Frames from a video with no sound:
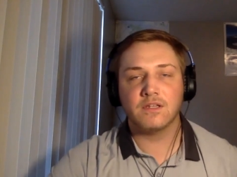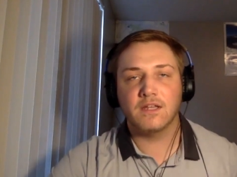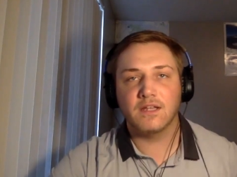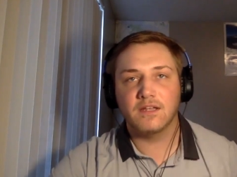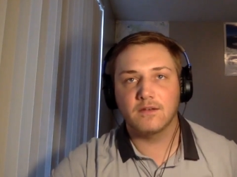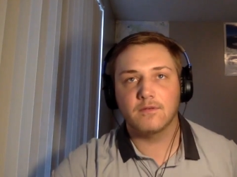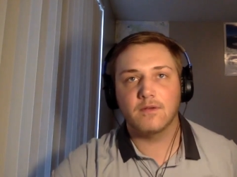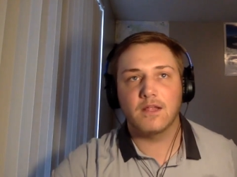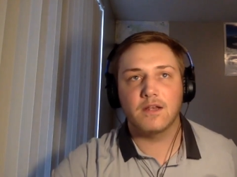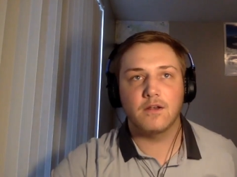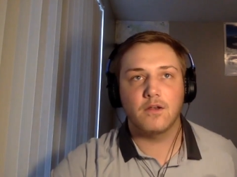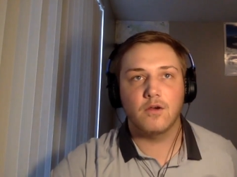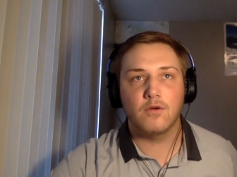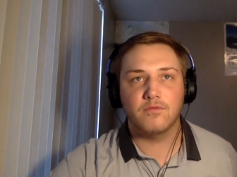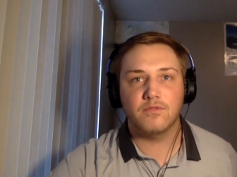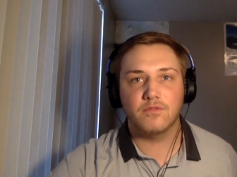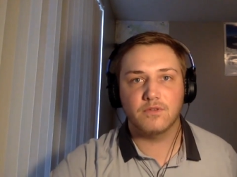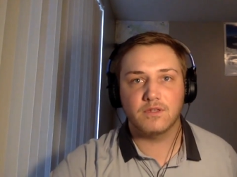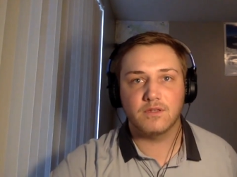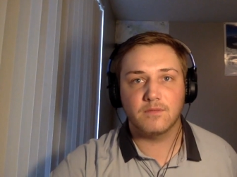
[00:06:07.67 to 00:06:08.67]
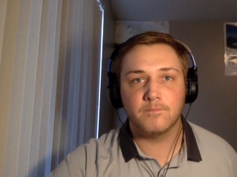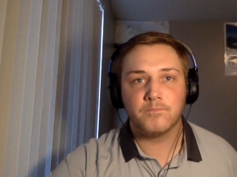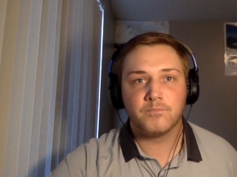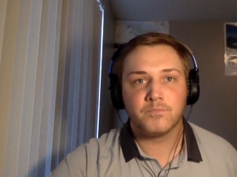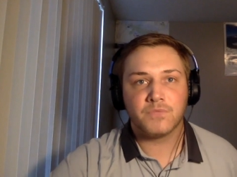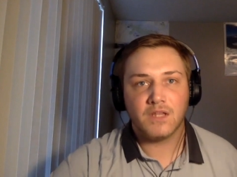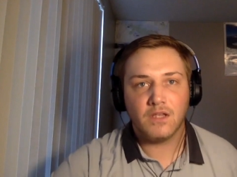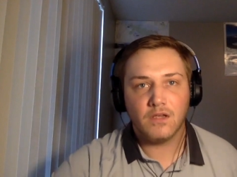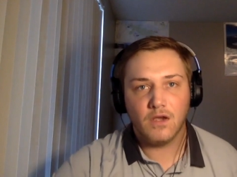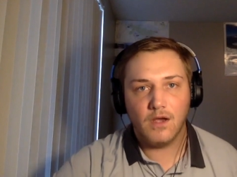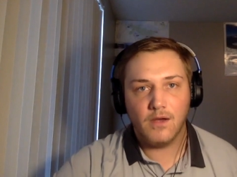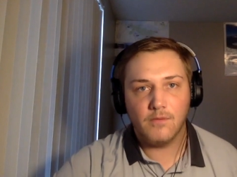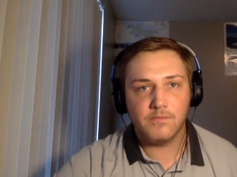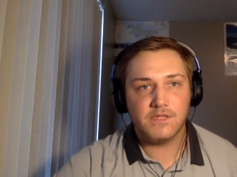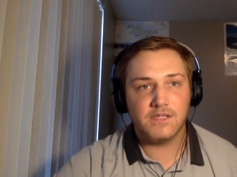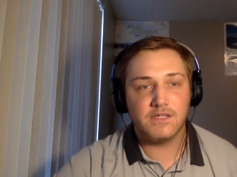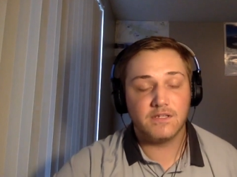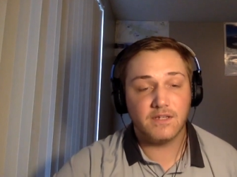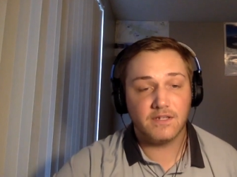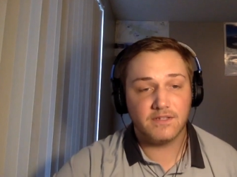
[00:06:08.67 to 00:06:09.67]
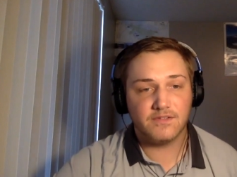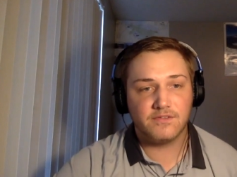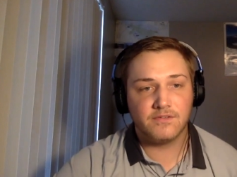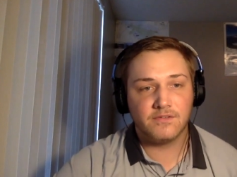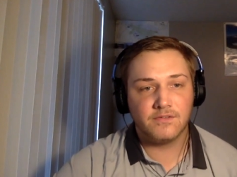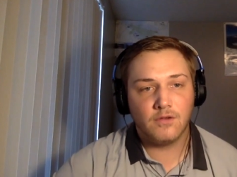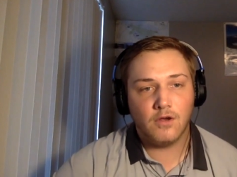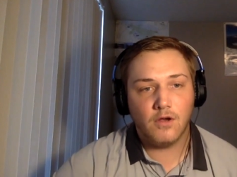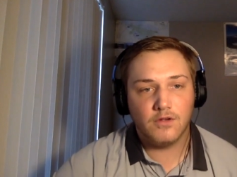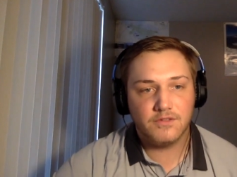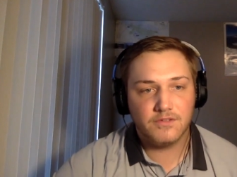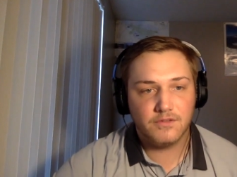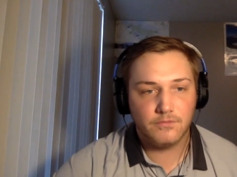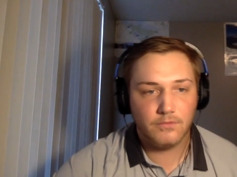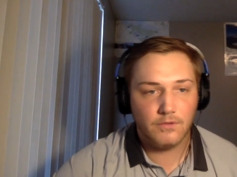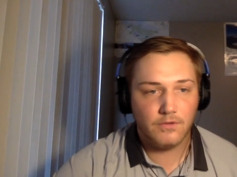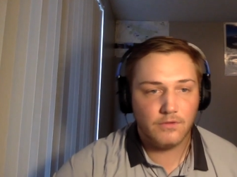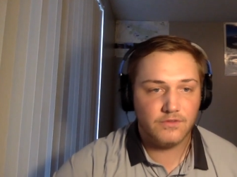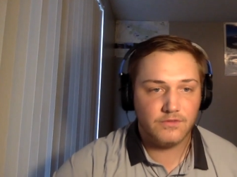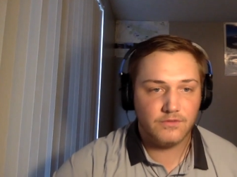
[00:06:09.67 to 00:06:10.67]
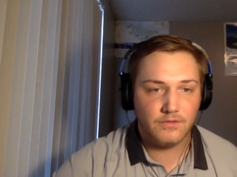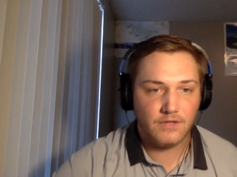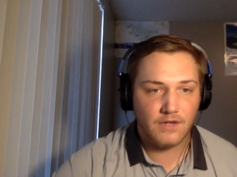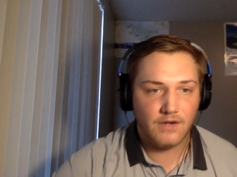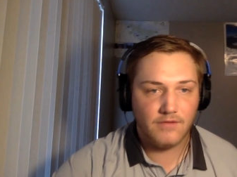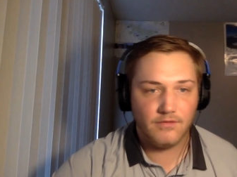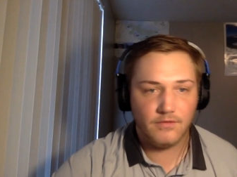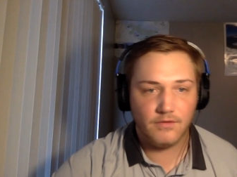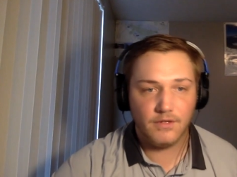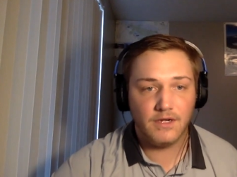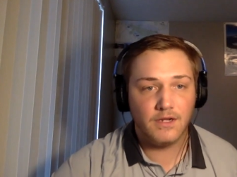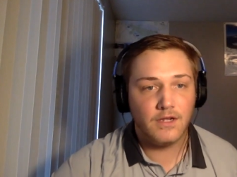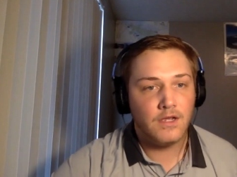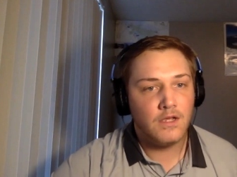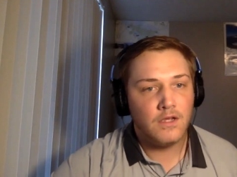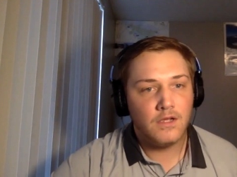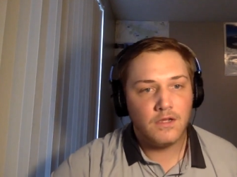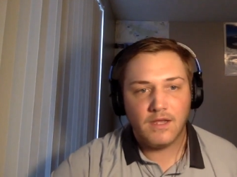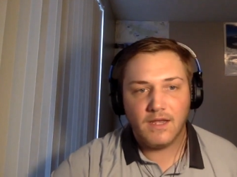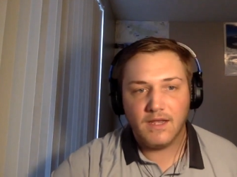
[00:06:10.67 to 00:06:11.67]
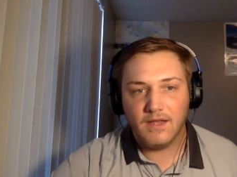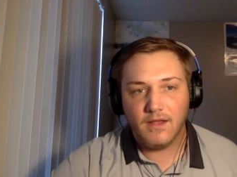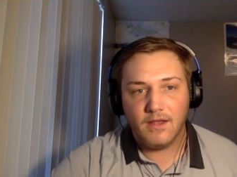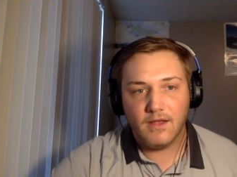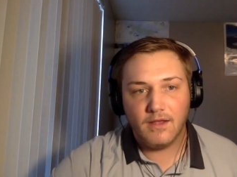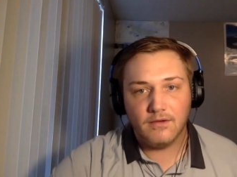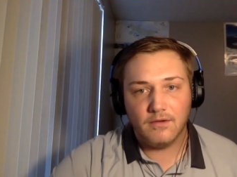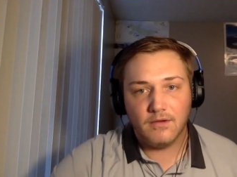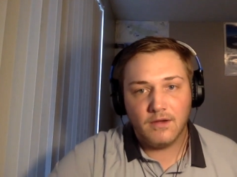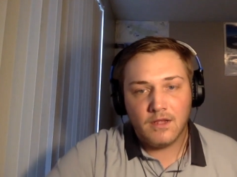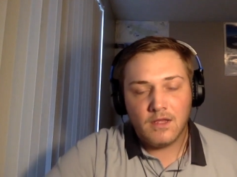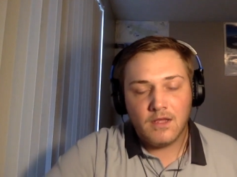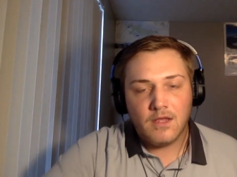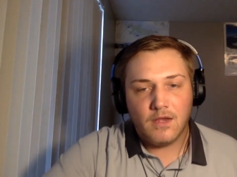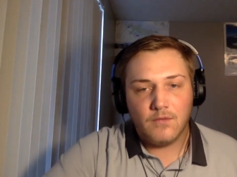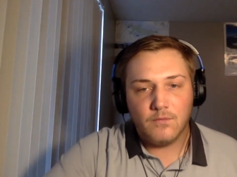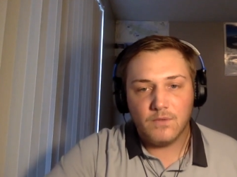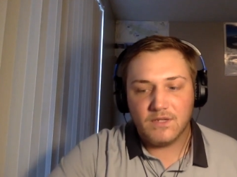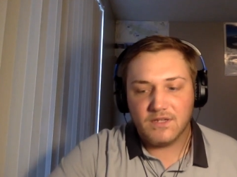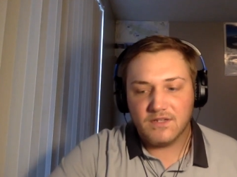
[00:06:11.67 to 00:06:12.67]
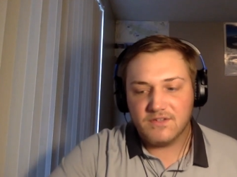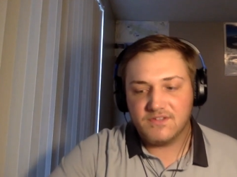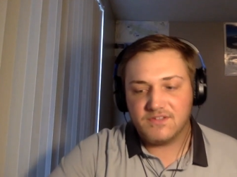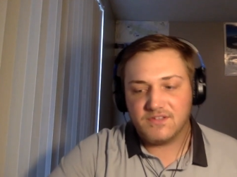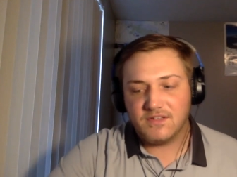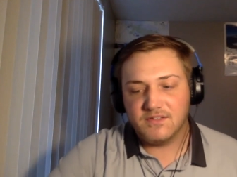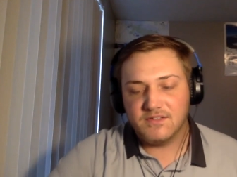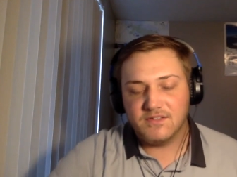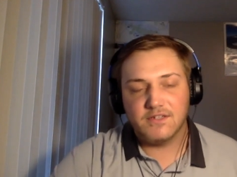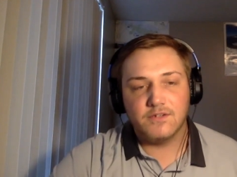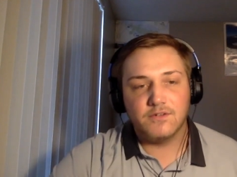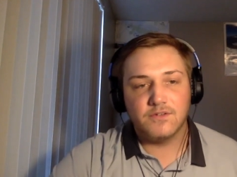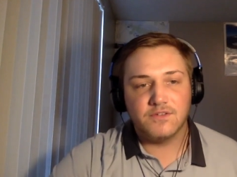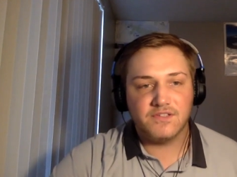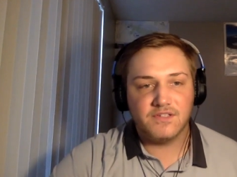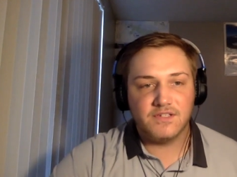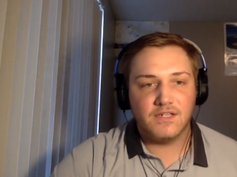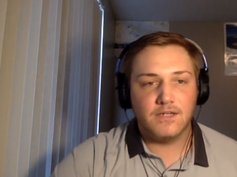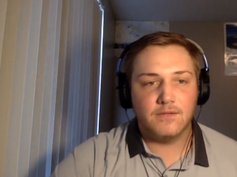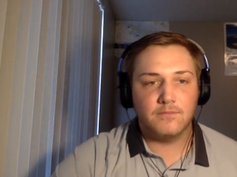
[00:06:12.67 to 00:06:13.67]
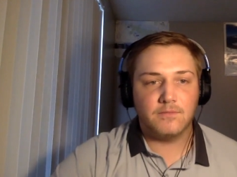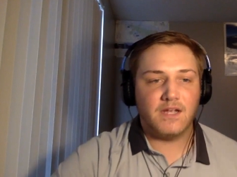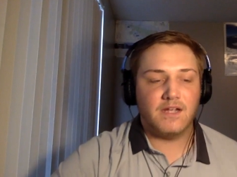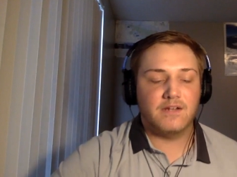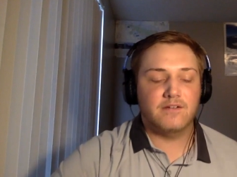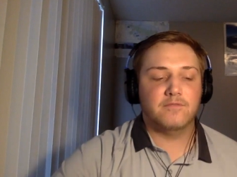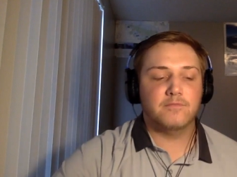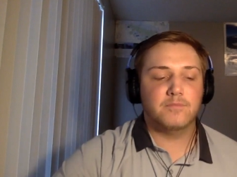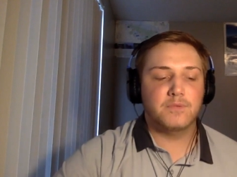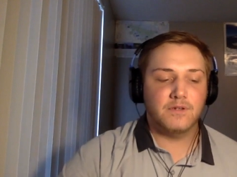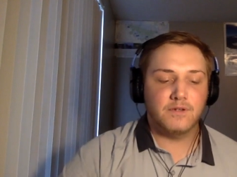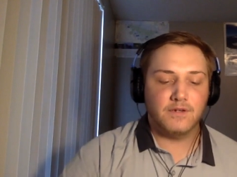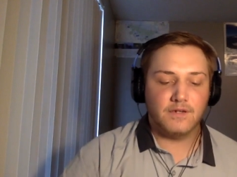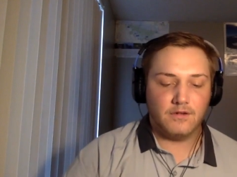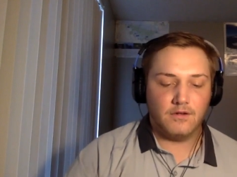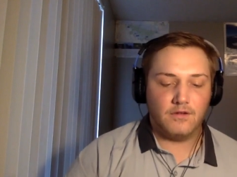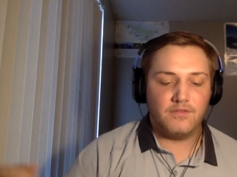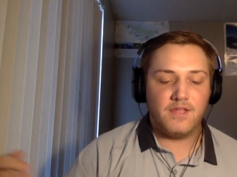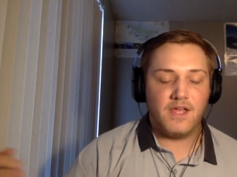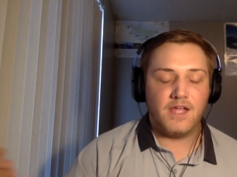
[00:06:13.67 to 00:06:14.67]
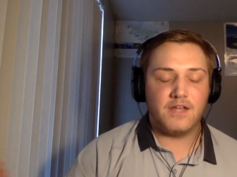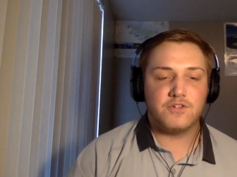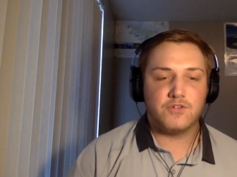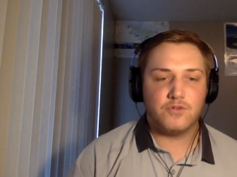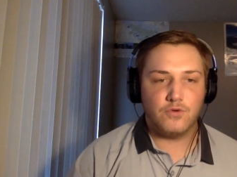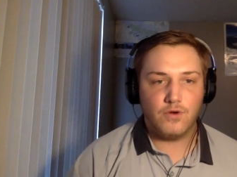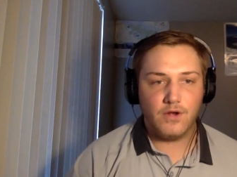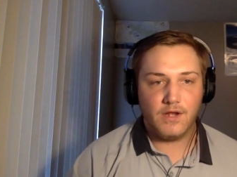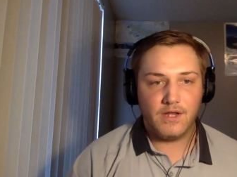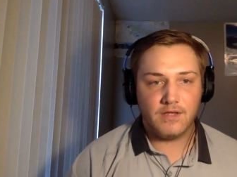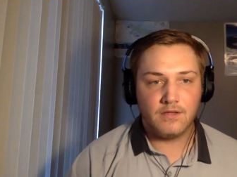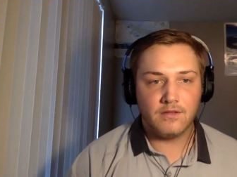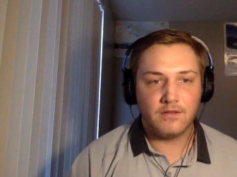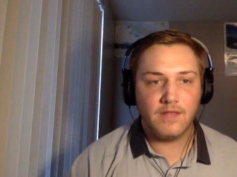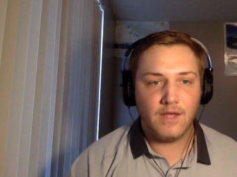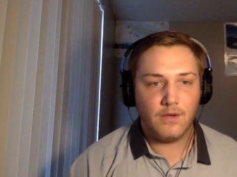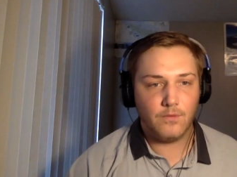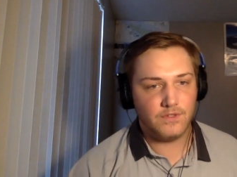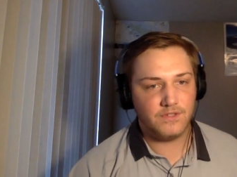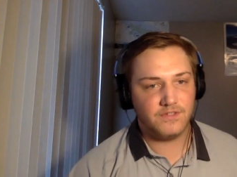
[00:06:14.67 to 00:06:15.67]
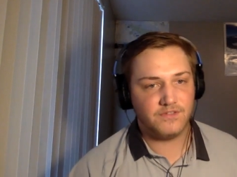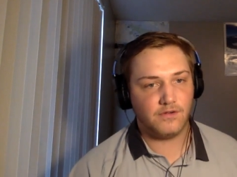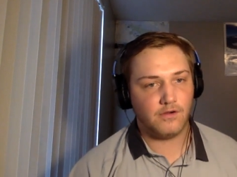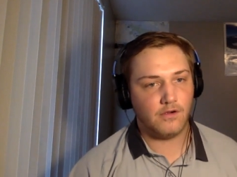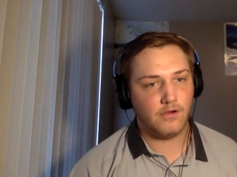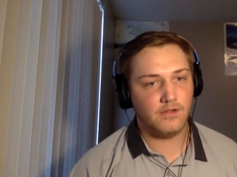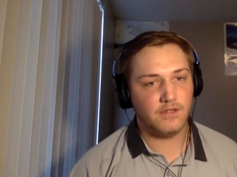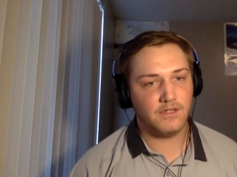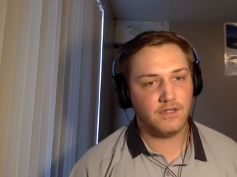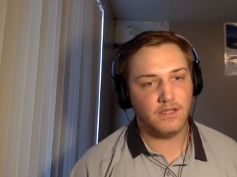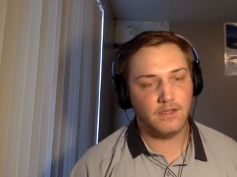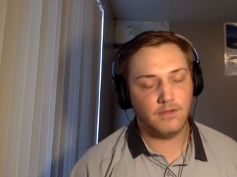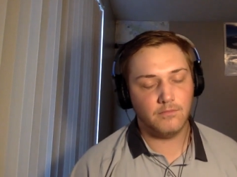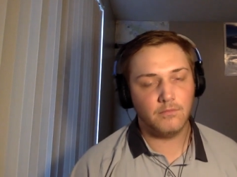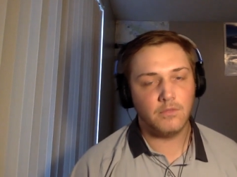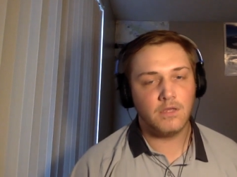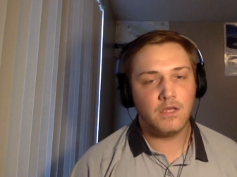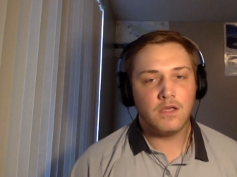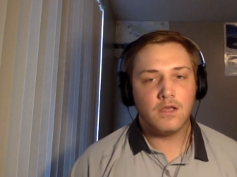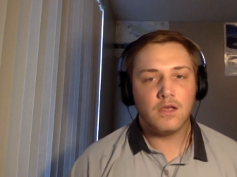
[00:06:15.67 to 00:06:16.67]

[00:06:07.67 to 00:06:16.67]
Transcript: And hopefully he gets onto the road to recovery, and we can just continue to see him kind of building on that joy that we saw in him